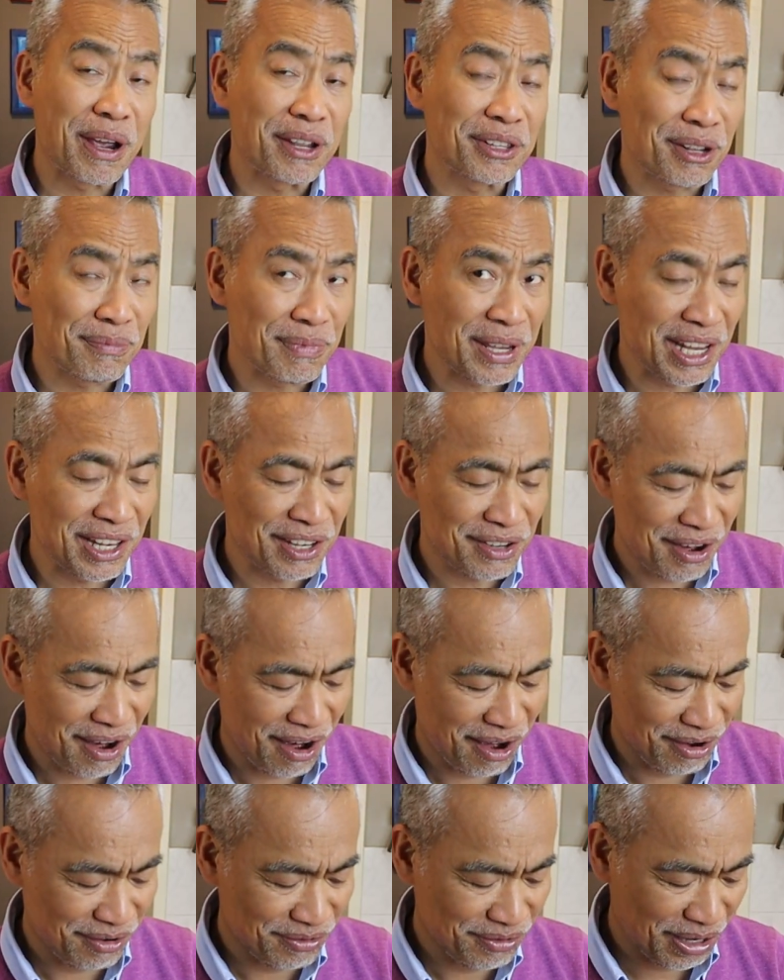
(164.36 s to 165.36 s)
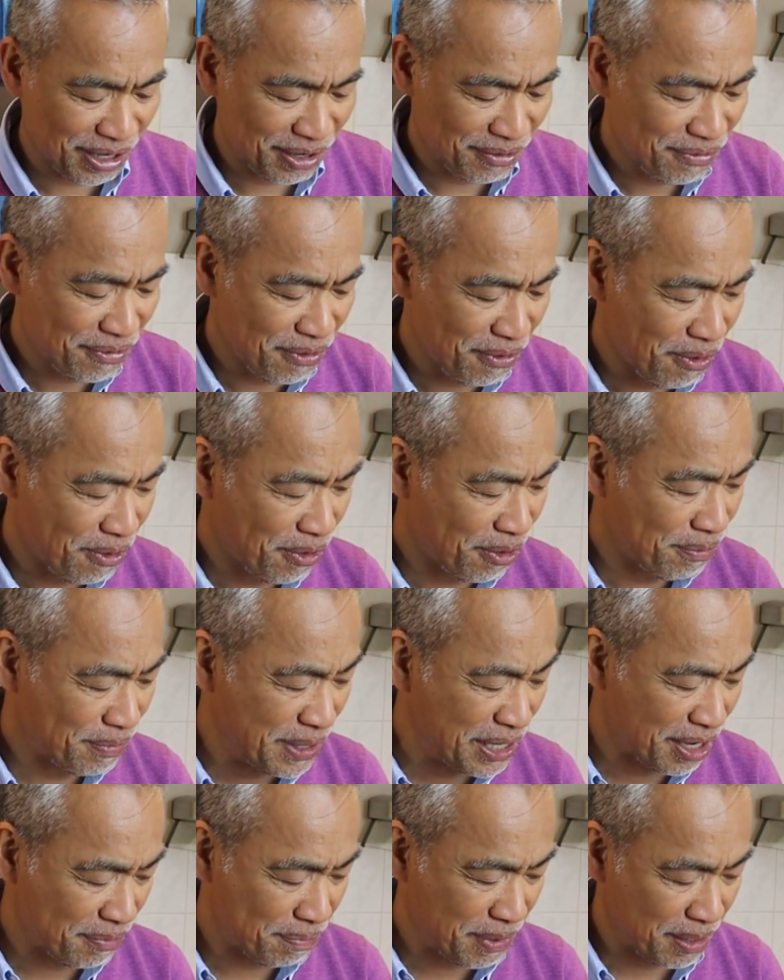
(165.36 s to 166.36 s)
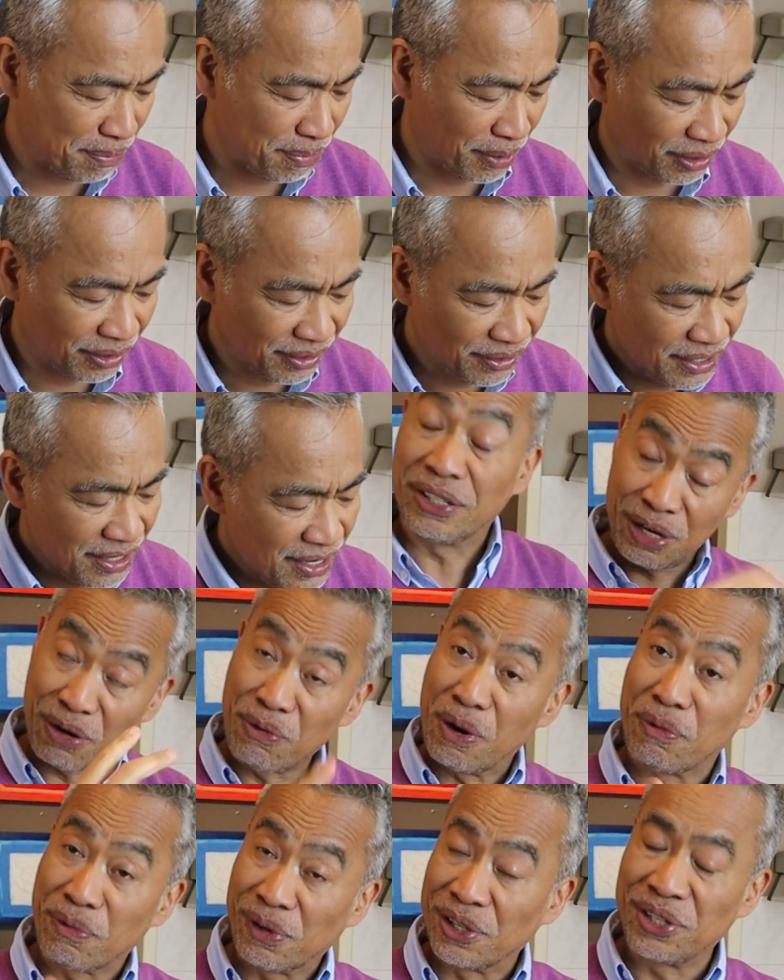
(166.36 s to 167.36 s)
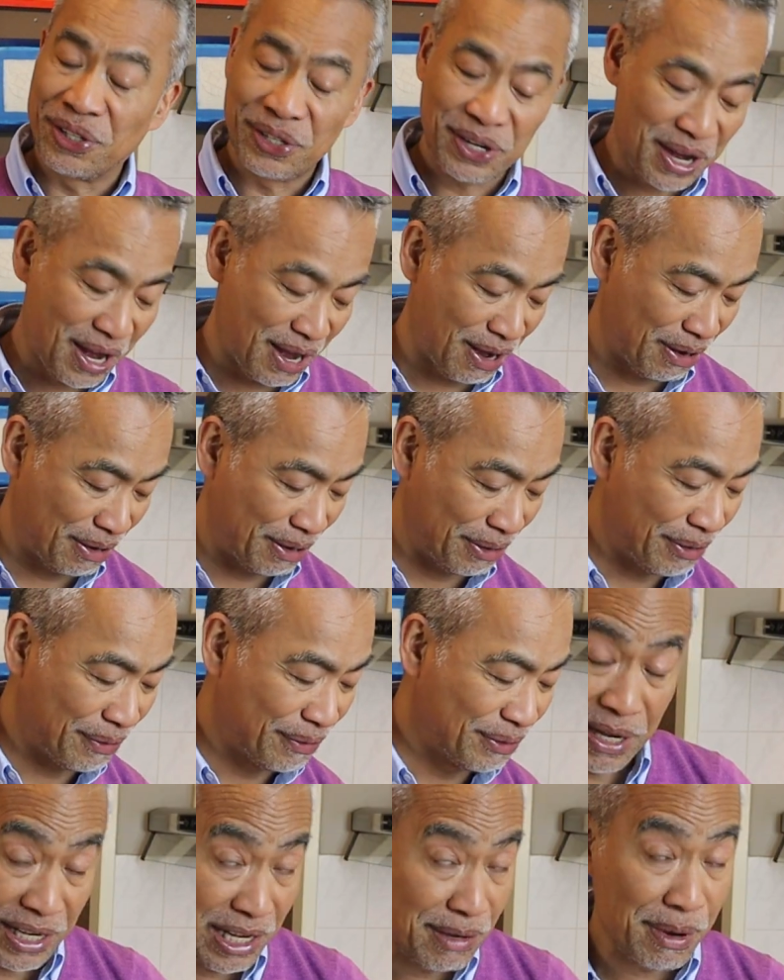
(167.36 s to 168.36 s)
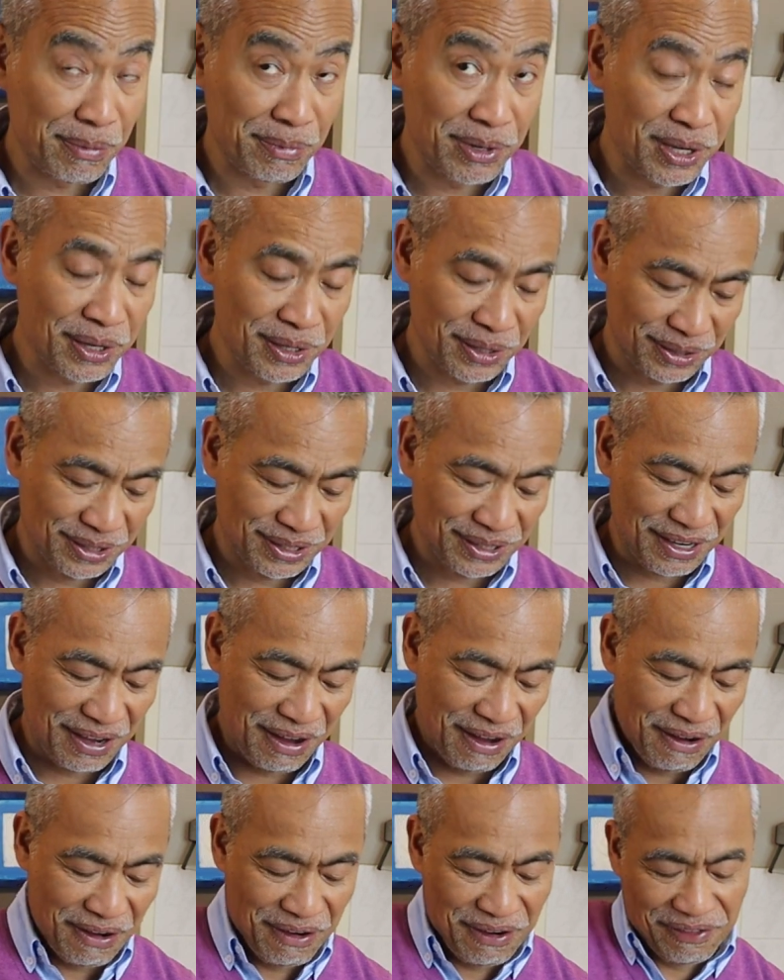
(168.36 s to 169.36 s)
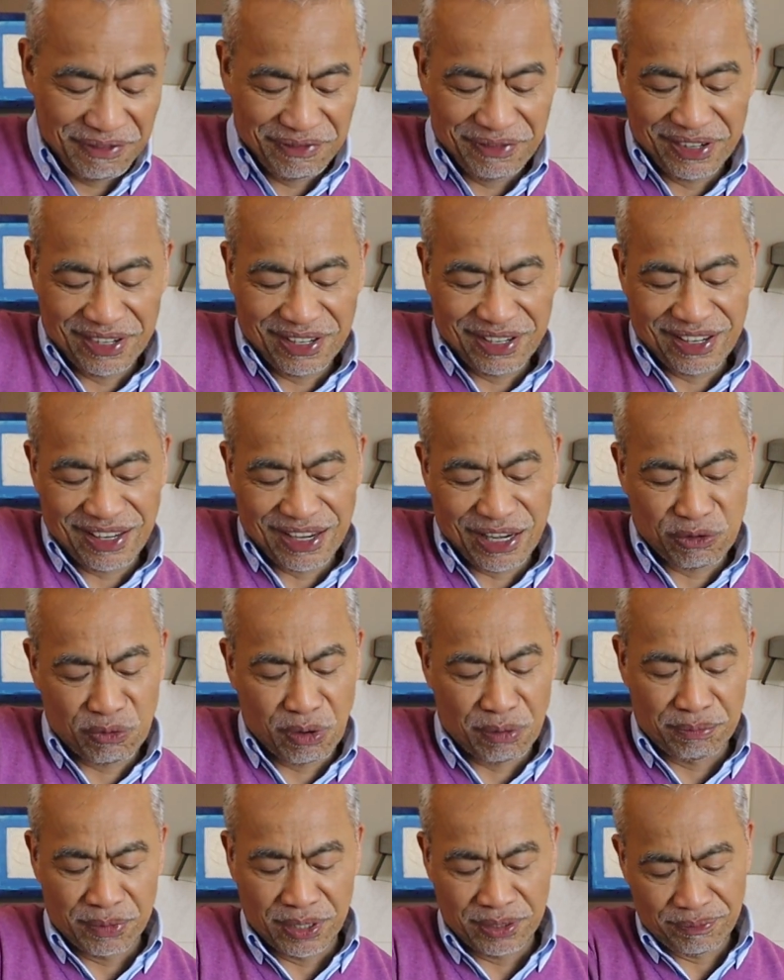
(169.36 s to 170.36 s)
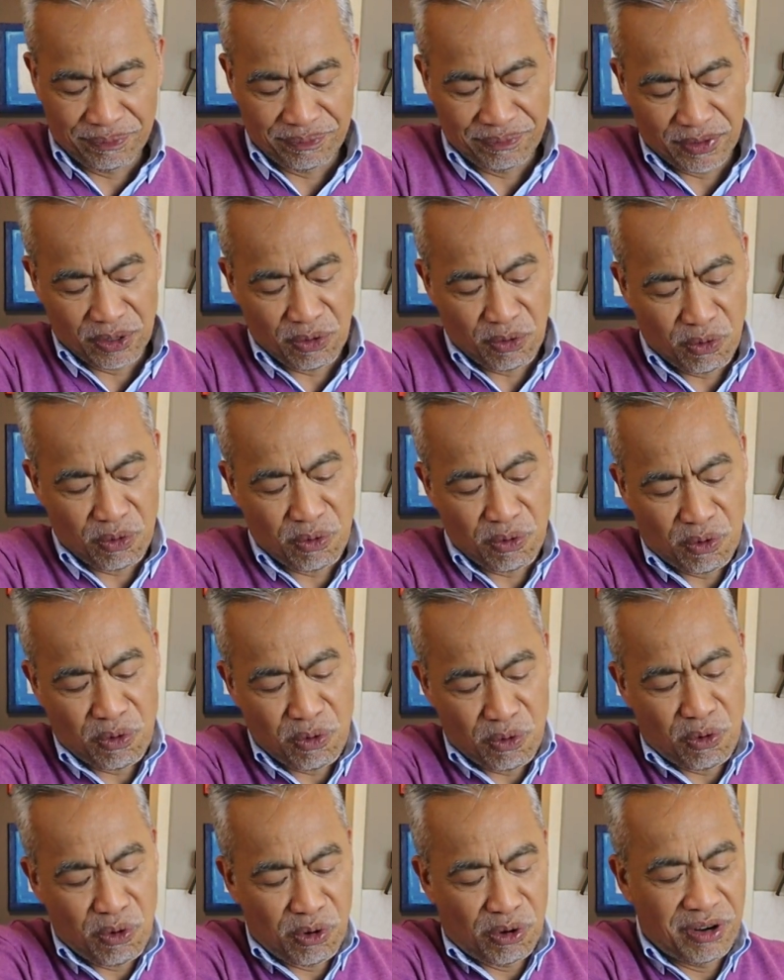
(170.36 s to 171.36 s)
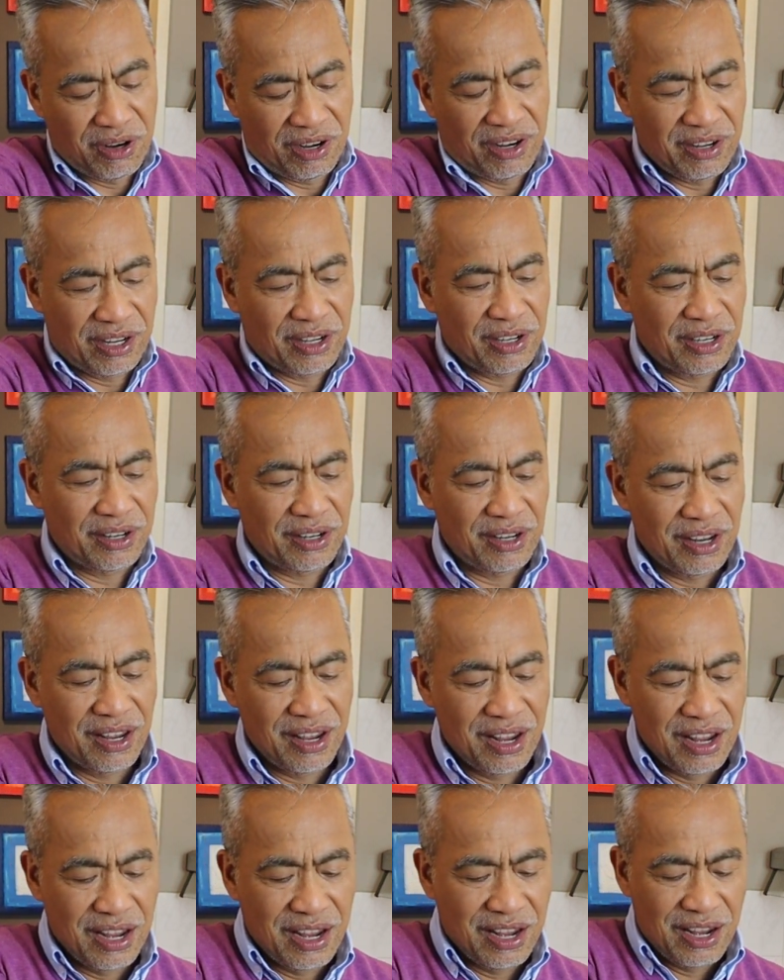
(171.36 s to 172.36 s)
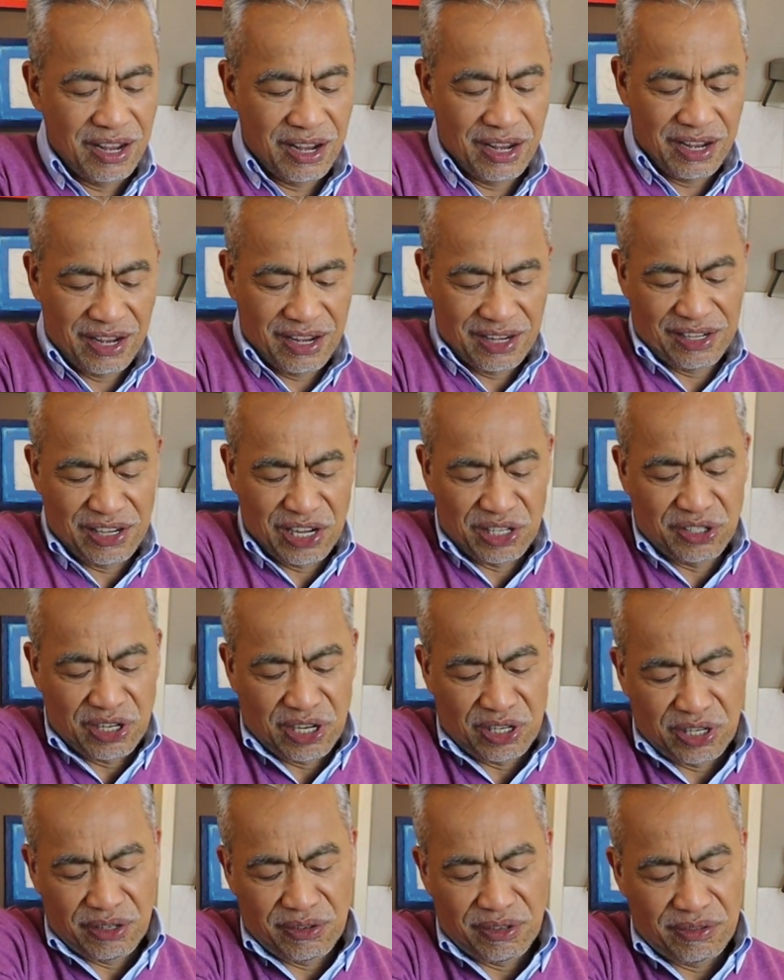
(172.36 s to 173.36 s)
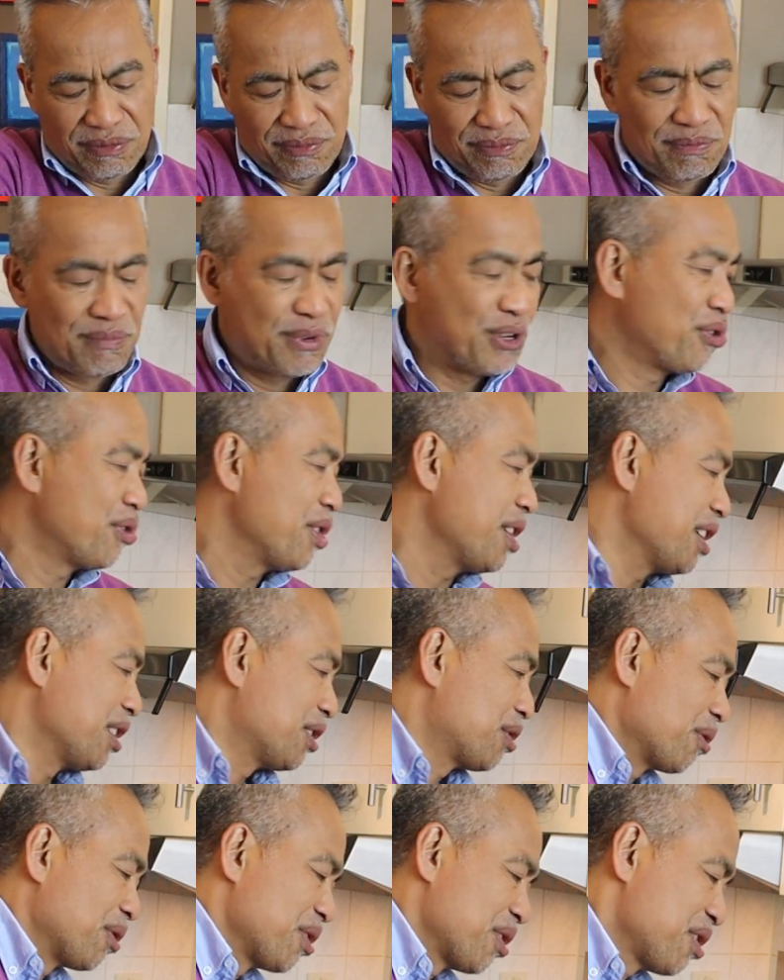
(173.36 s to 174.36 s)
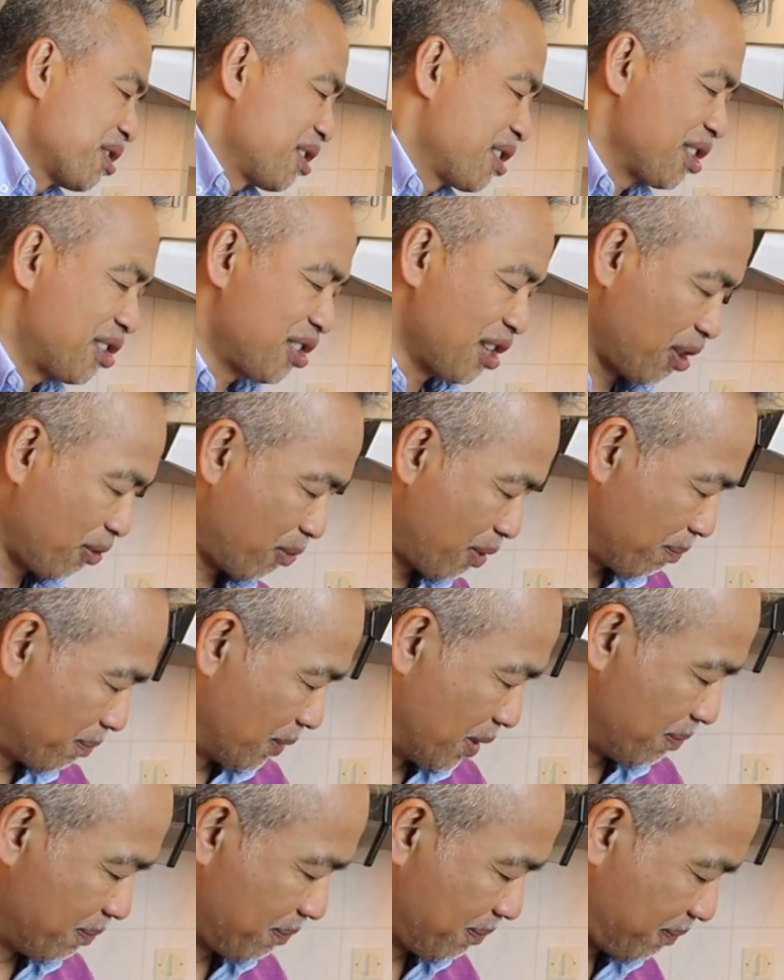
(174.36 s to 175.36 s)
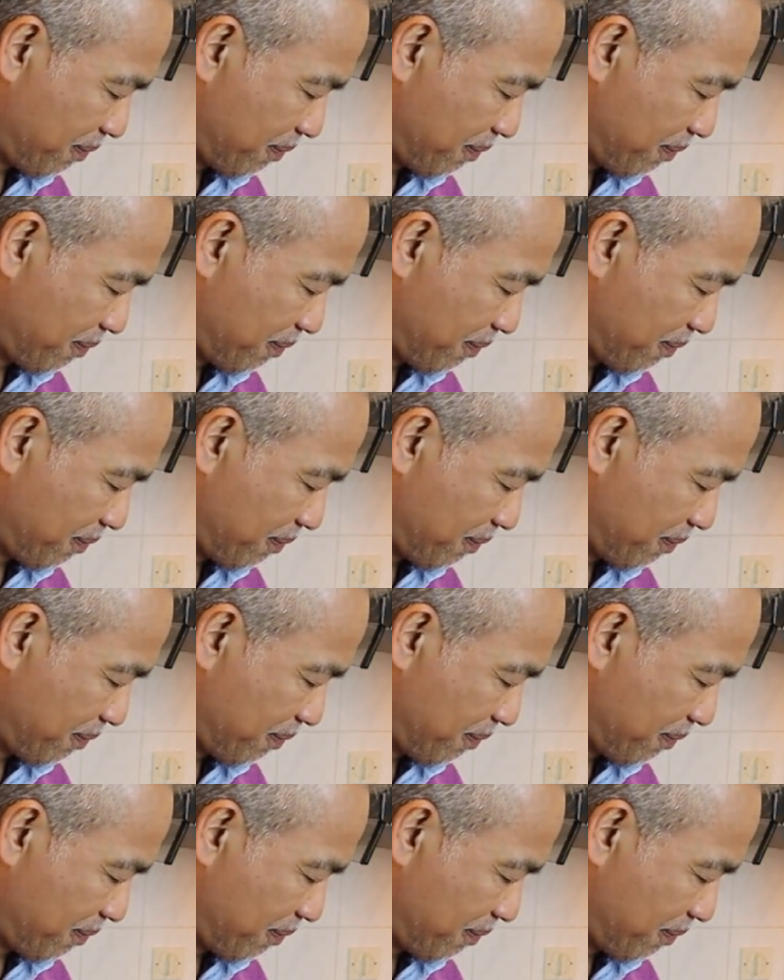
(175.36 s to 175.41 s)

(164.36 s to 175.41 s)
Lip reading: might not be encouraging for many people. So we will show minimum use of equipment for kitchen machines or kitchen equipment.